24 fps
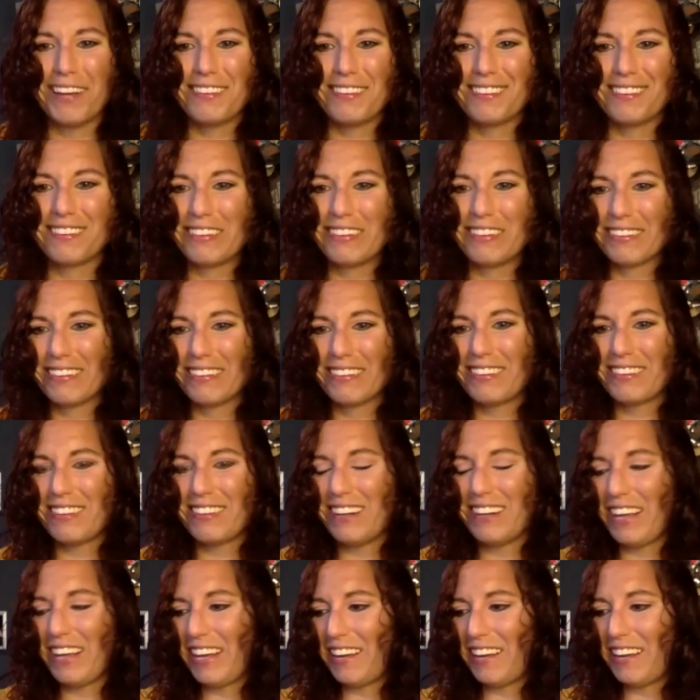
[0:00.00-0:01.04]
to listen
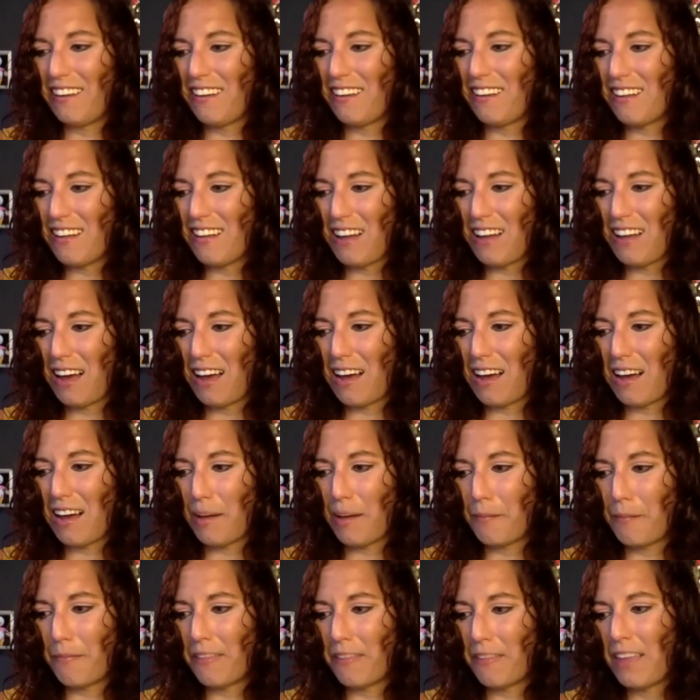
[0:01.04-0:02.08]
in
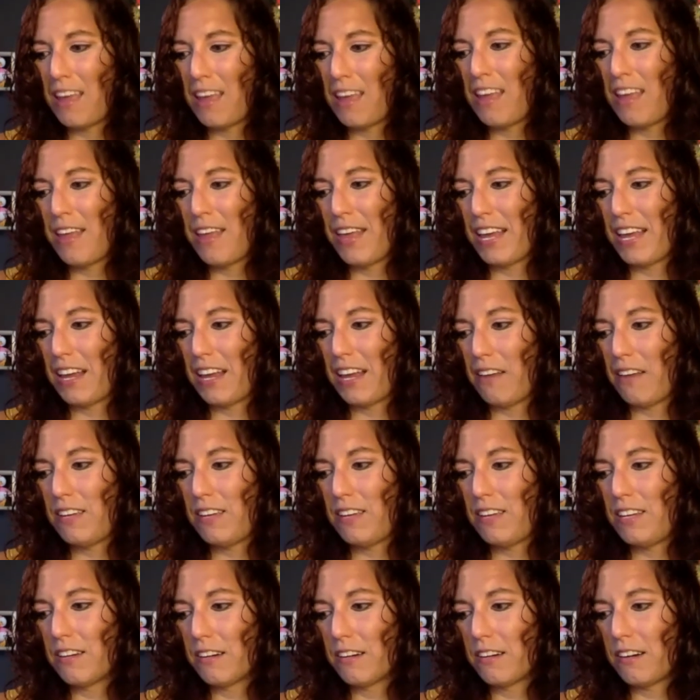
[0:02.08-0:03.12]
and
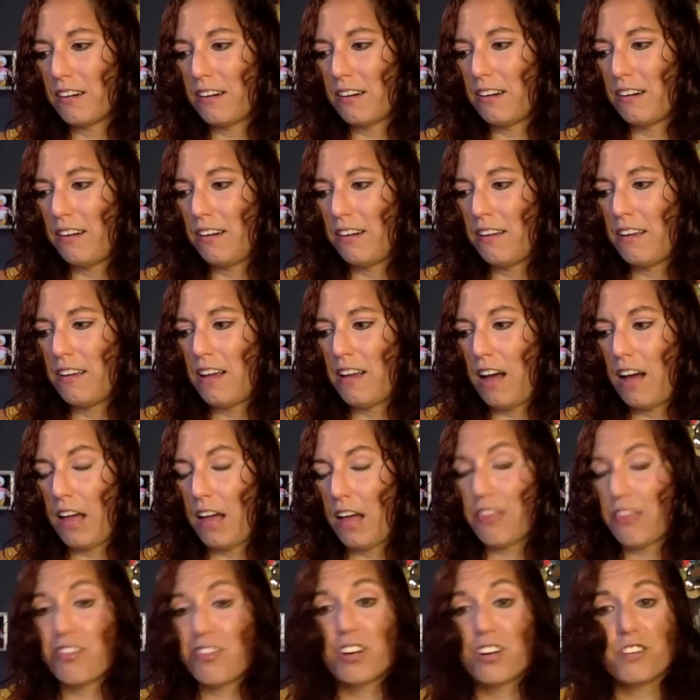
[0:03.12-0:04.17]
hear
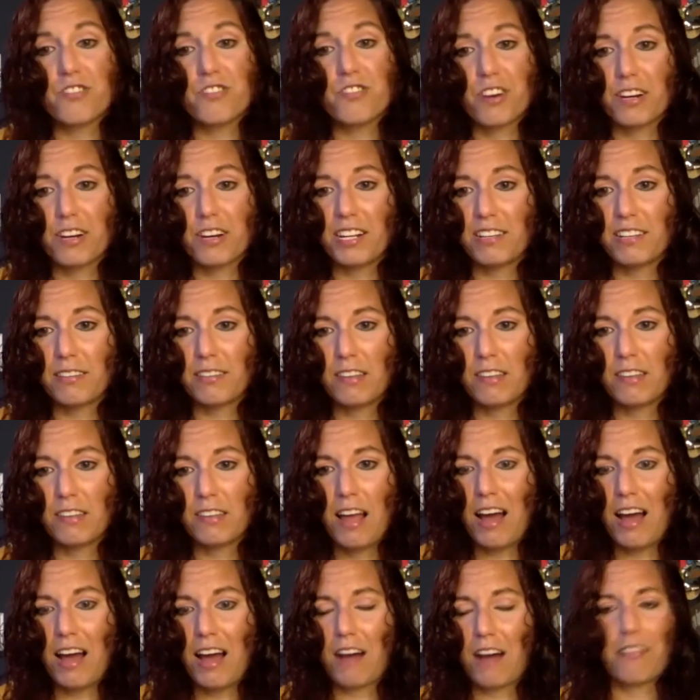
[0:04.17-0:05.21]
their journeys,
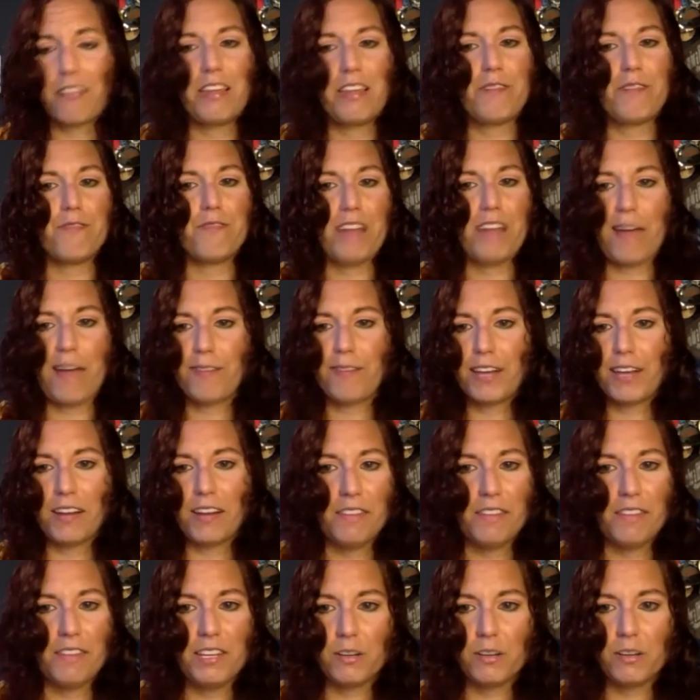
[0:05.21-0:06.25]
how they've navigated
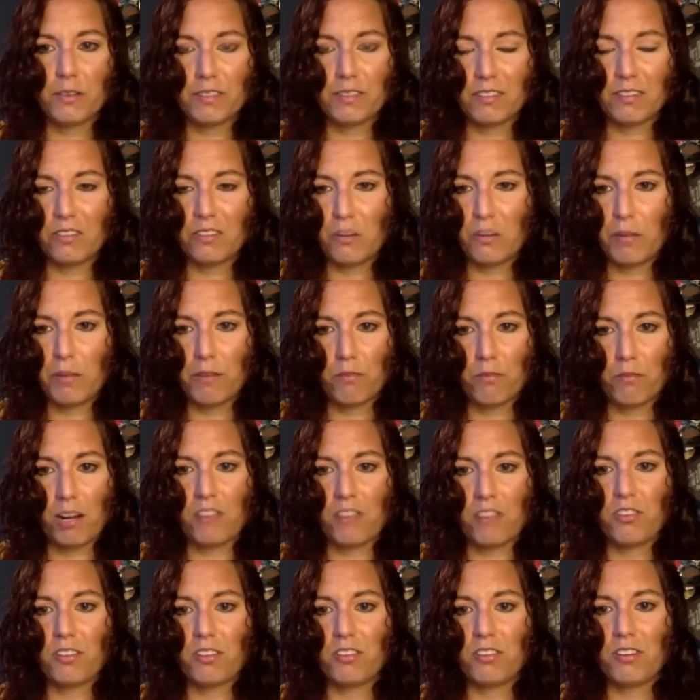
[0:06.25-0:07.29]
the ecosystem in
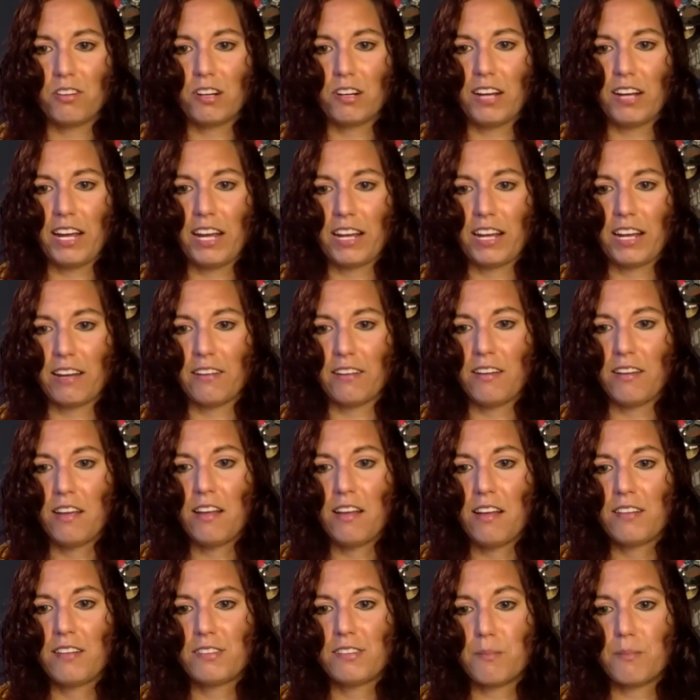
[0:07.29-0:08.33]
Rochester, and
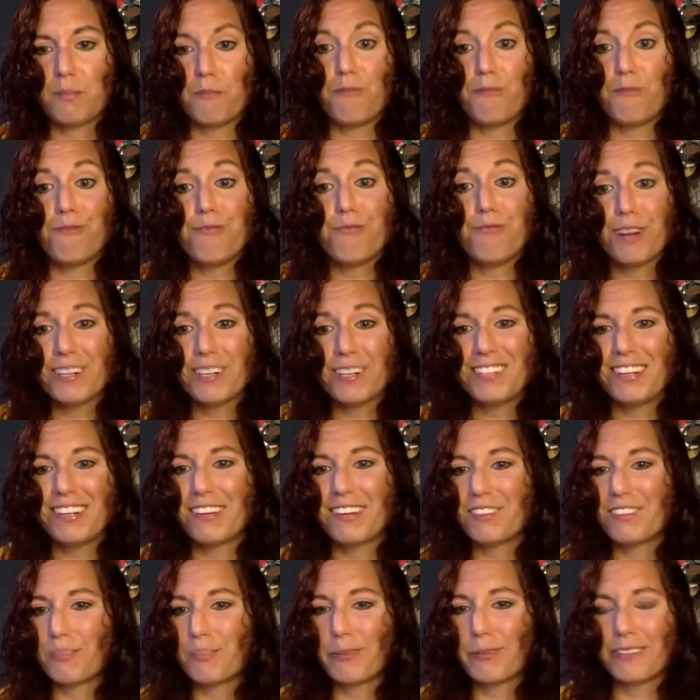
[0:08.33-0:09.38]
some very
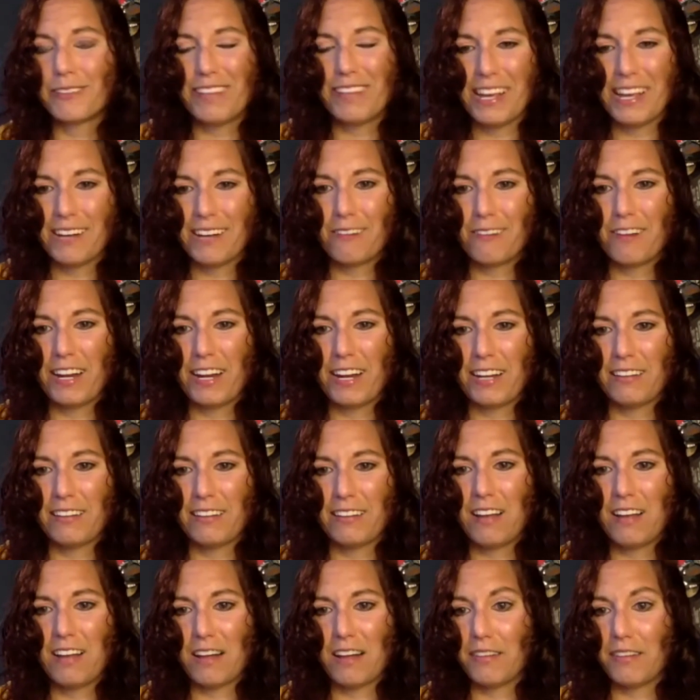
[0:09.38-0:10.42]
tangible takeaways
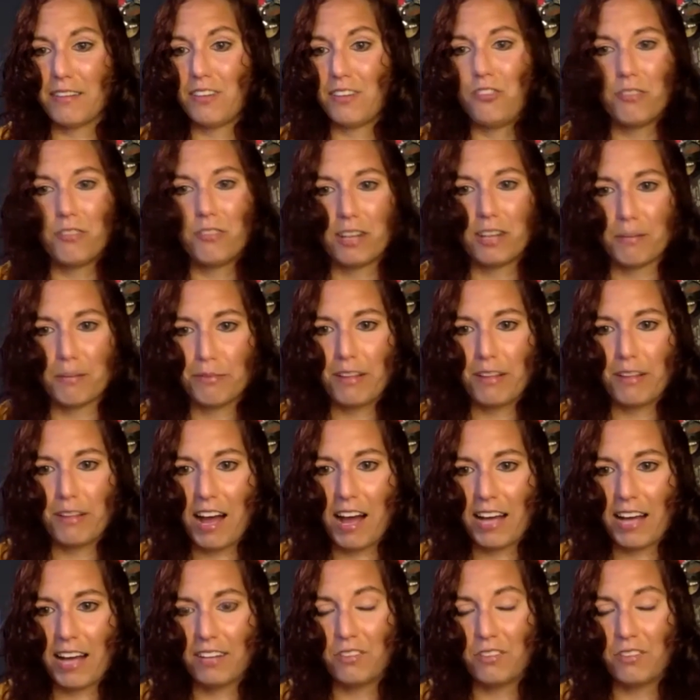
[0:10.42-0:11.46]
that you can
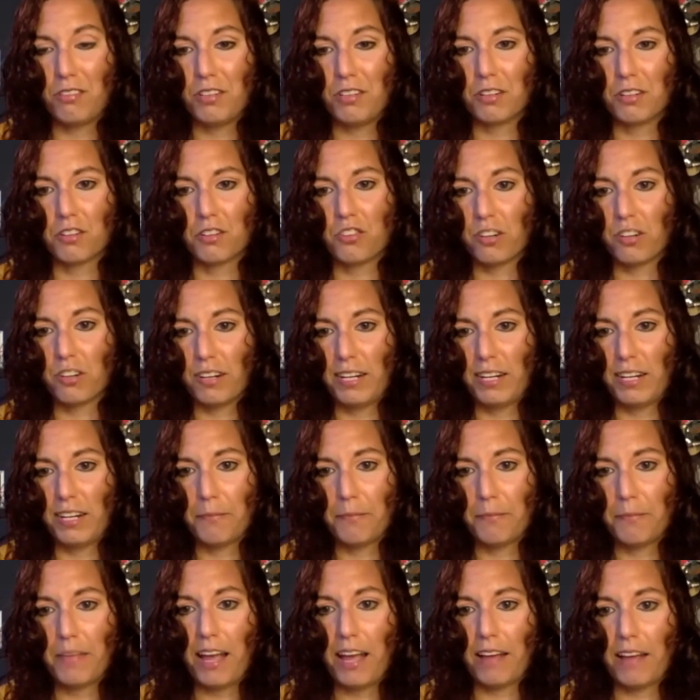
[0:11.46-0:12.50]
apply to your journey
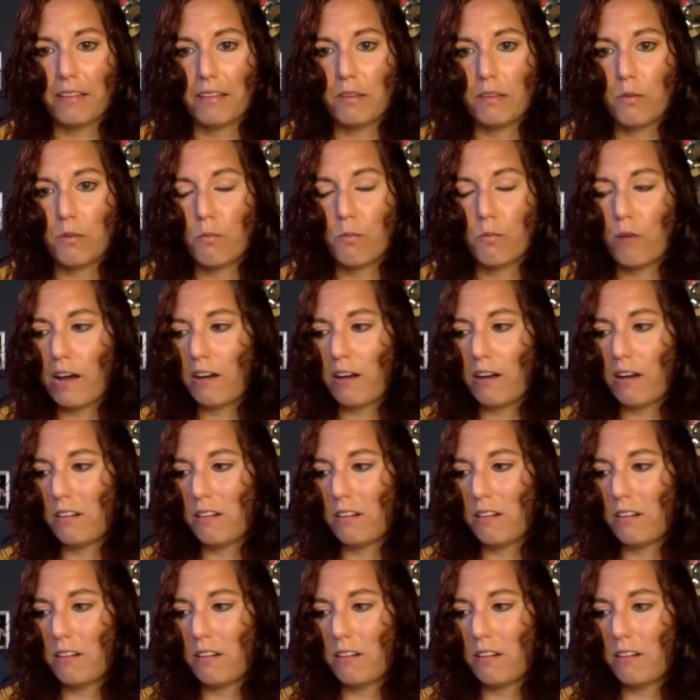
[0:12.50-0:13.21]
as well.